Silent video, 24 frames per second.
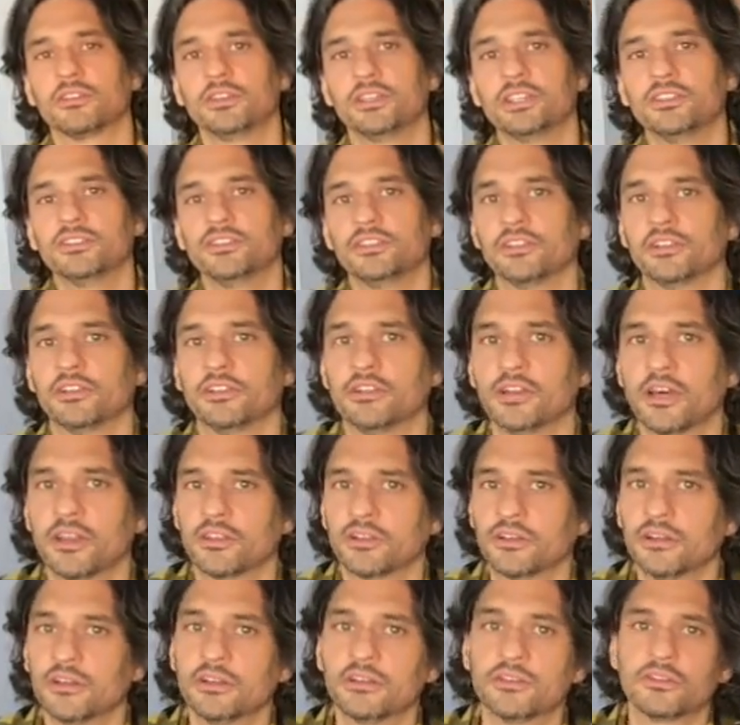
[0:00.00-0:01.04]
easier than
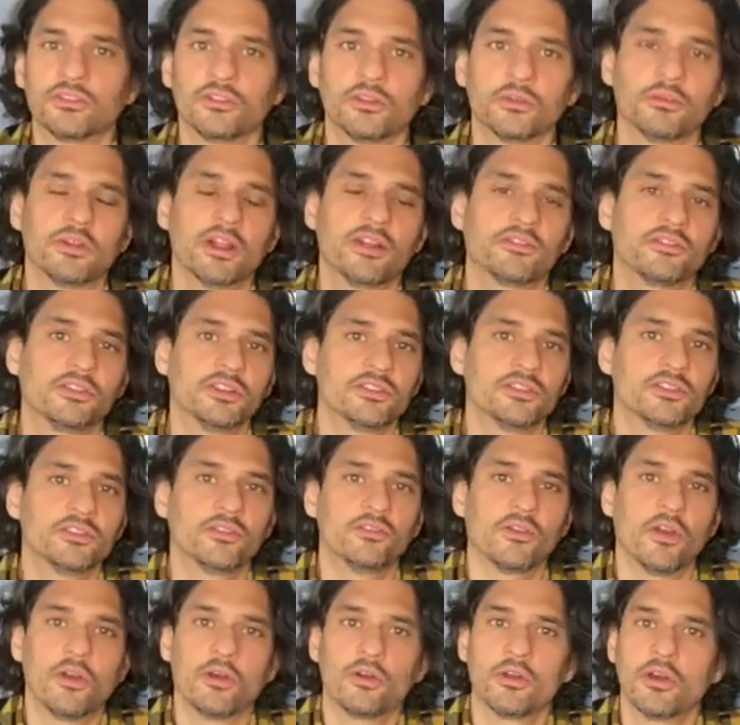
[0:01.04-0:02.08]
others. The reference
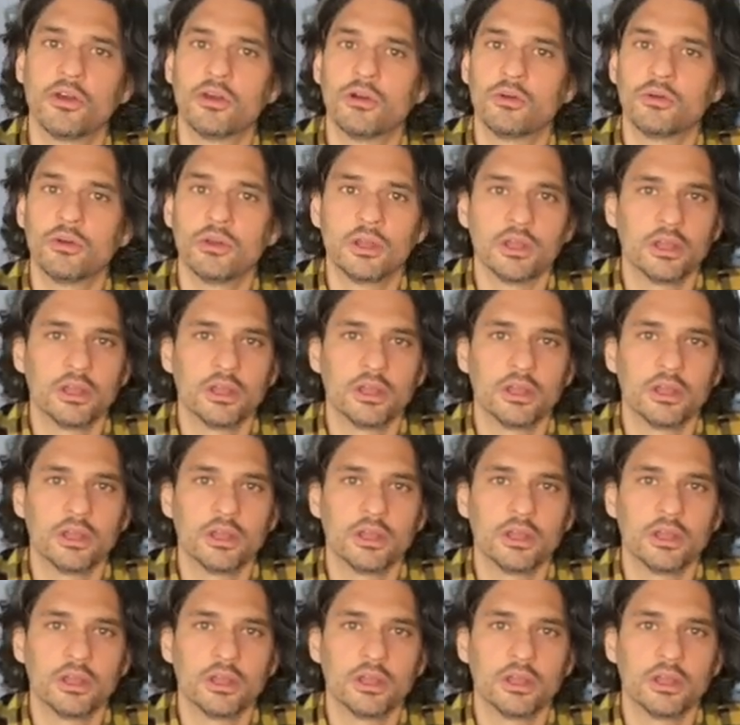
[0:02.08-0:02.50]
photo,